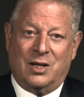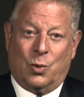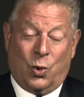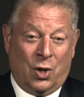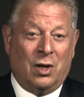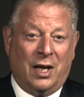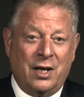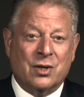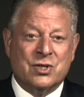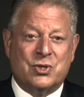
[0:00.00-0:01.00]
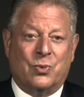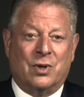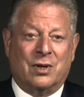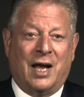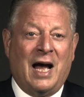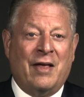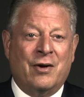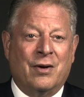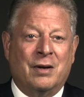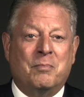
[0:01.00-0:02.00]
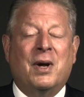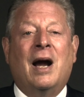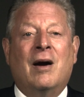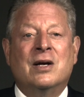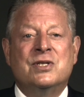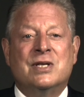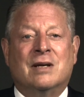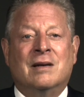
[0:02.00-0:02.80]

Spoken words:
World leaders will gather in Paris